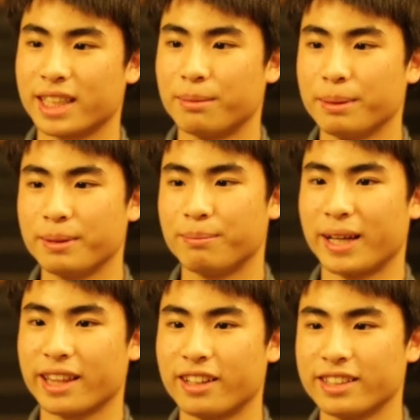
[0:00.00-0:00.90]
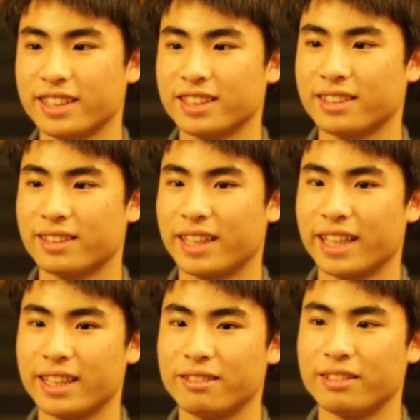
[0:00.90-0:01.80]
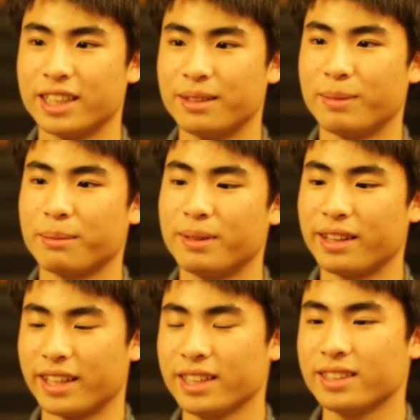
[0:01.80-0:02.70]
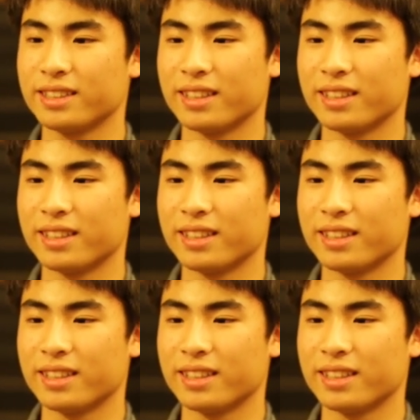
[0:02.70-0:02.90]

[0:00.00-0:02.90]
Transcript: that come up in math contests, they really make me think,